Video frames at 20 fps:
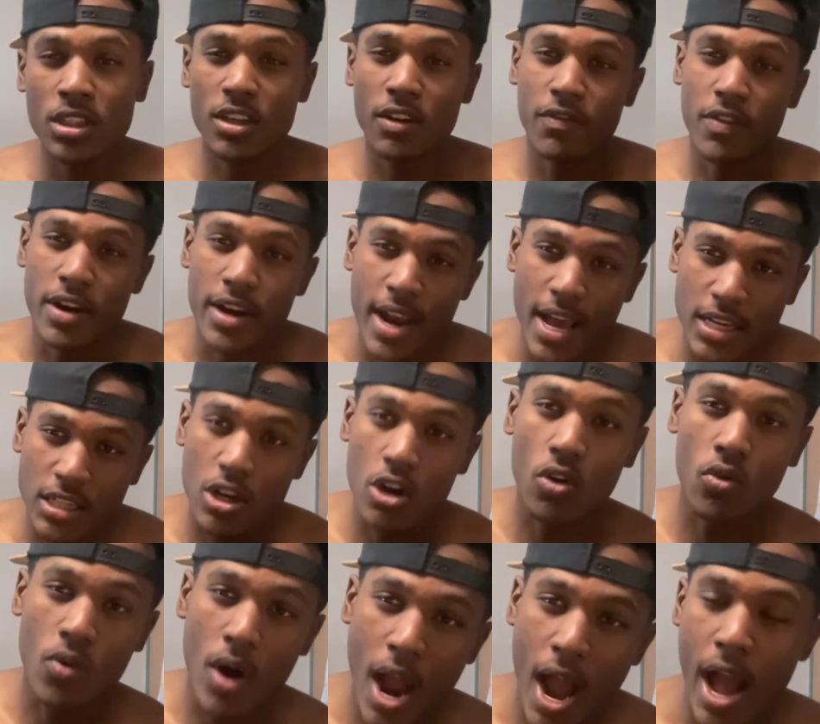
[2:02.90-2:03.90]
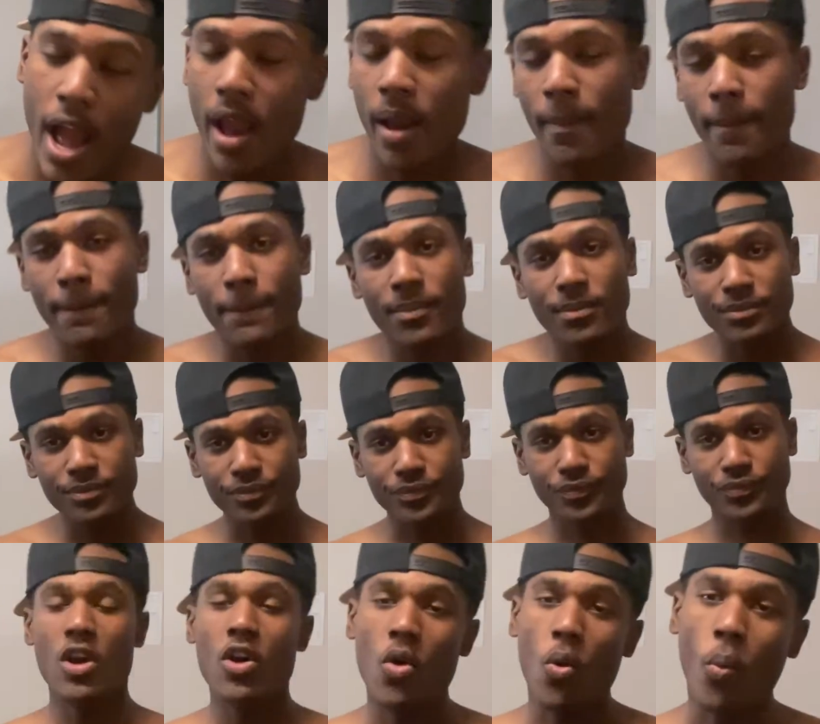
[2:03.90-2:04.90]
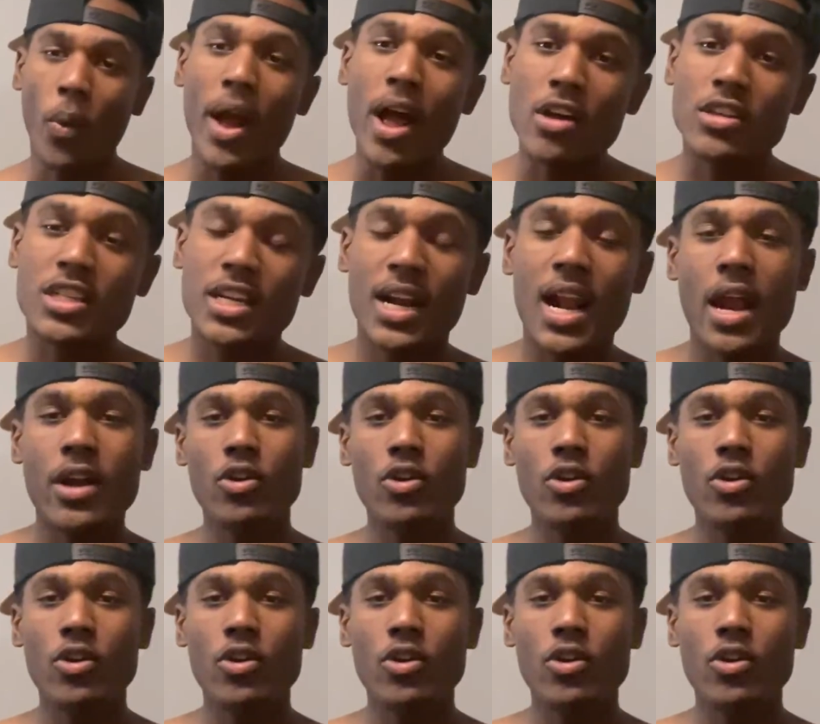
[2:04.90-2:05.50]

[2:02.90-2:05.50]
to finesse a ride? What else could I